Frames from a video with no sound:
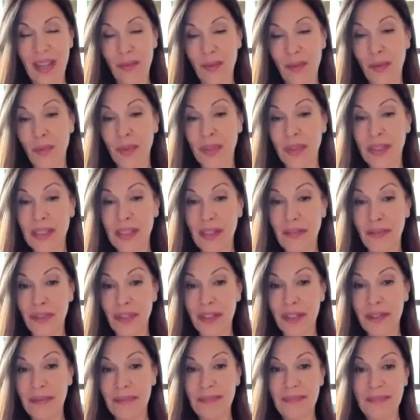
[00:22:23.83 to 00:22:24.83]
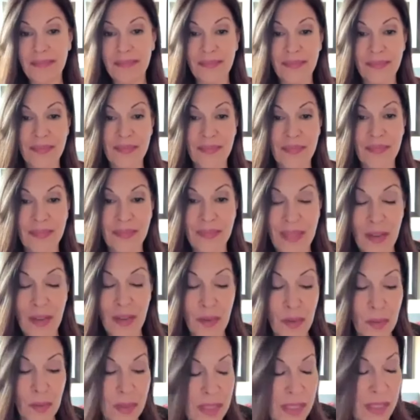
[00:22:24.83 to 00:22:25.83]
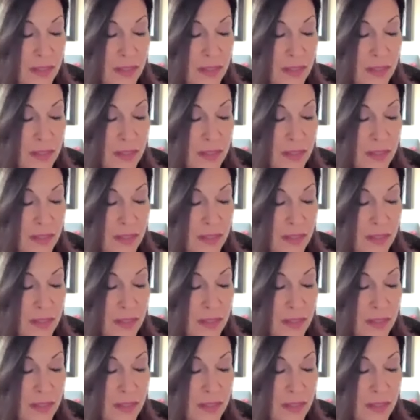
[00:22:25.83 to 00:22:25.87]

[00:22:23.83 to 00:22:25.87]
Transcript: Everyone's different. Everyone's